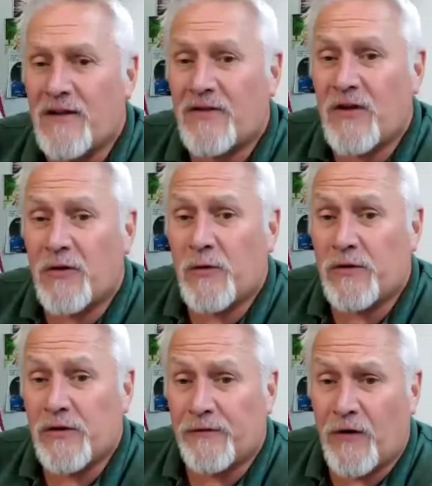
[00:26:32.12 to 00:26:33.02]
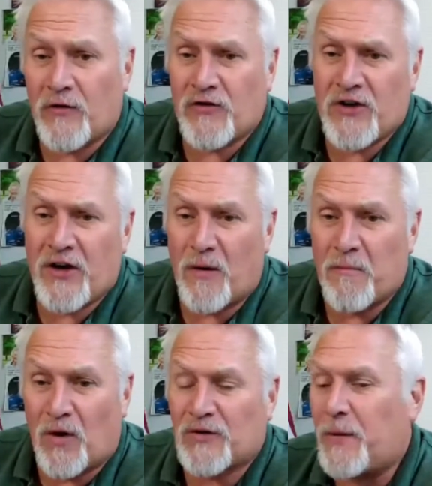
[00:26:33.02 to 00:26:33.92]
I think this was the first year in
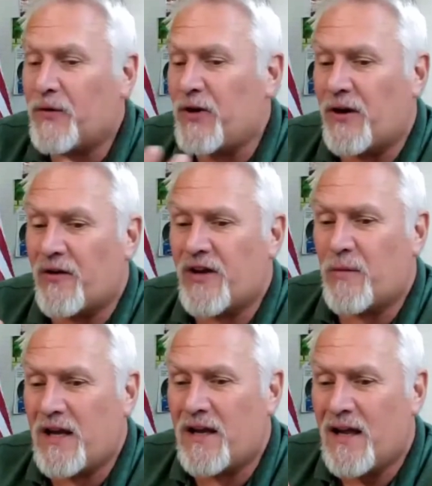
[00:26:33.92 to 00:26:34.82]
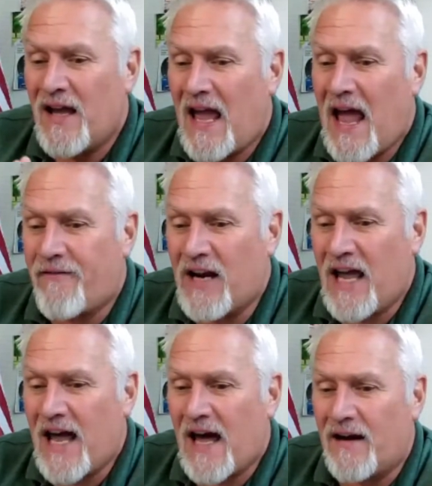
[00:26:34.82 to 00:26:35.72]
multiple years that we haven't
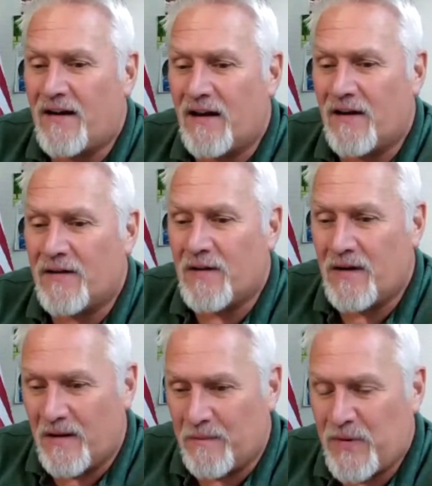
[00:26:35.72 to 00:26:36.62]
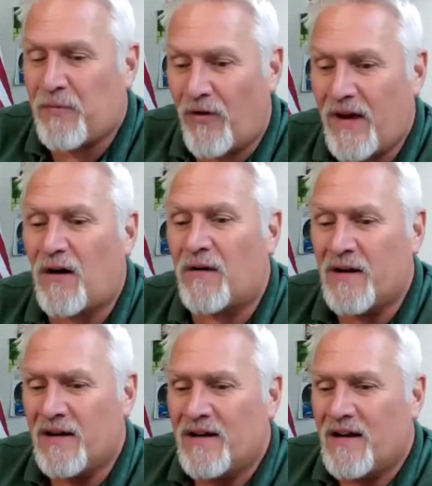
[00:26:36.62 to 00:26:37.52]
had uh, uh, people there,